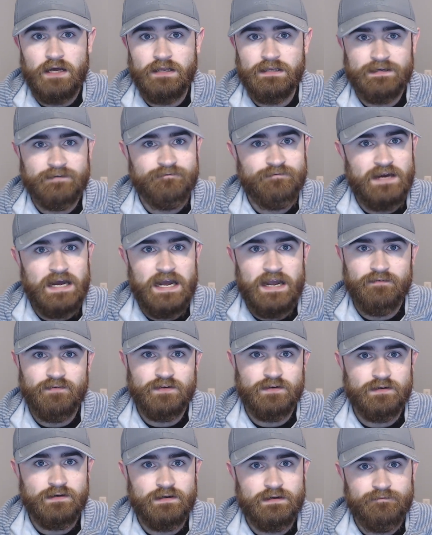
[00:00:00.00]
like
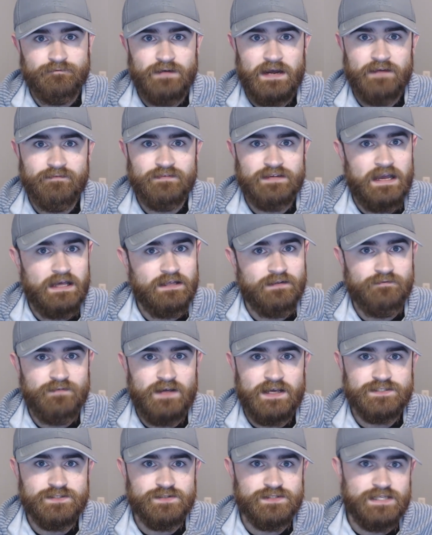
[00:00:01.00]
5 gallon
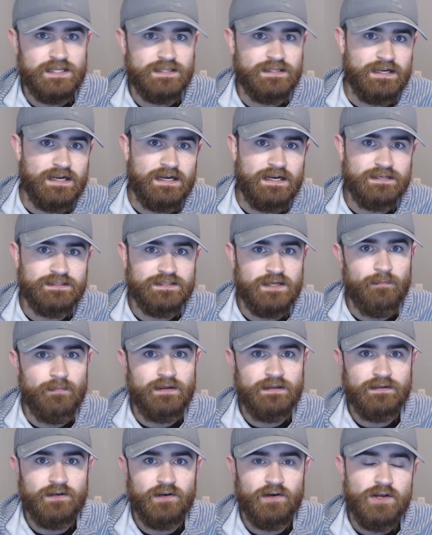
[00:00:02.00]
vessels that they kind of dump
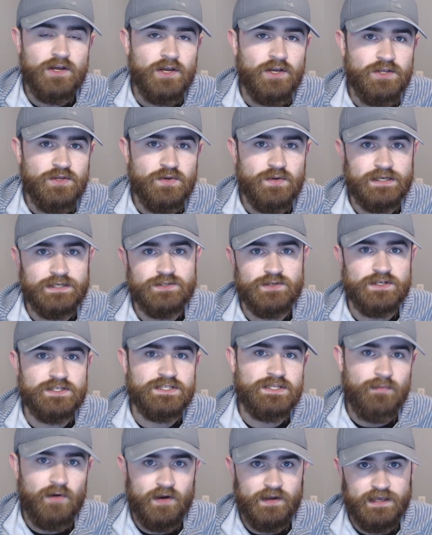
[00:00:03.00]
in there, you can
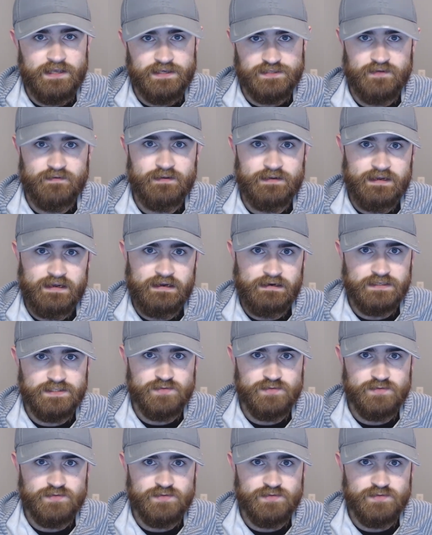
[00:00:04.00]
trust the markings on the kettle as